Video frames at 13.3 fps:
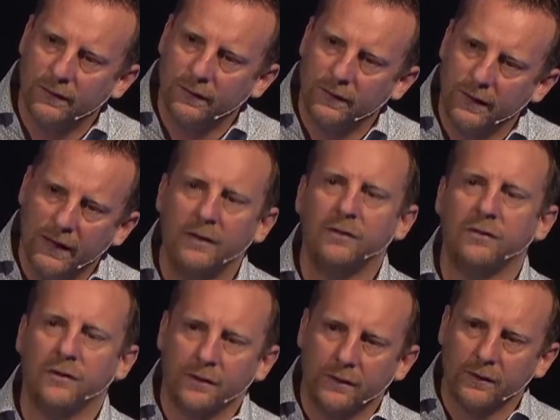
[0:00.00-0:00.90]

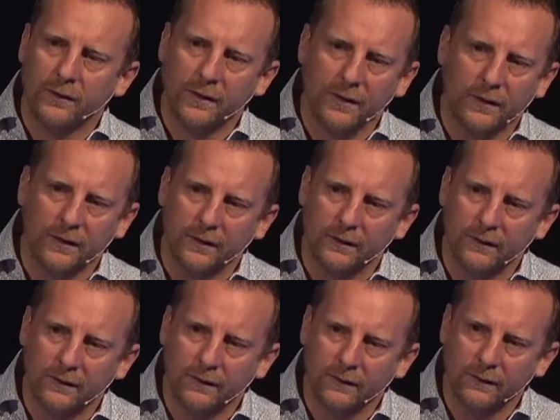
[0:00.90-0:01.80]
easier than an
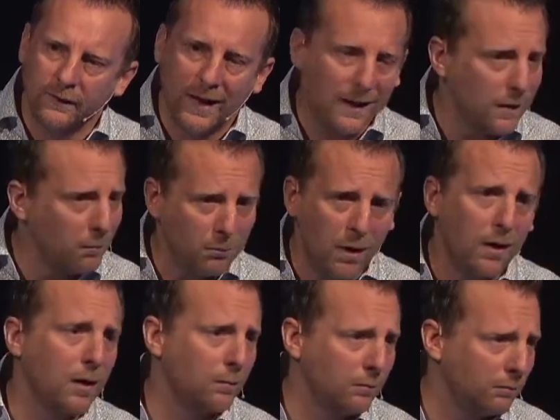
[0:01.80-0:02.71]
atom
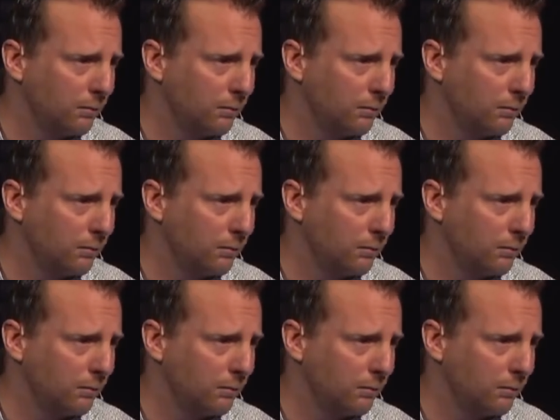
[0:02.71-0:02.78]
bomb.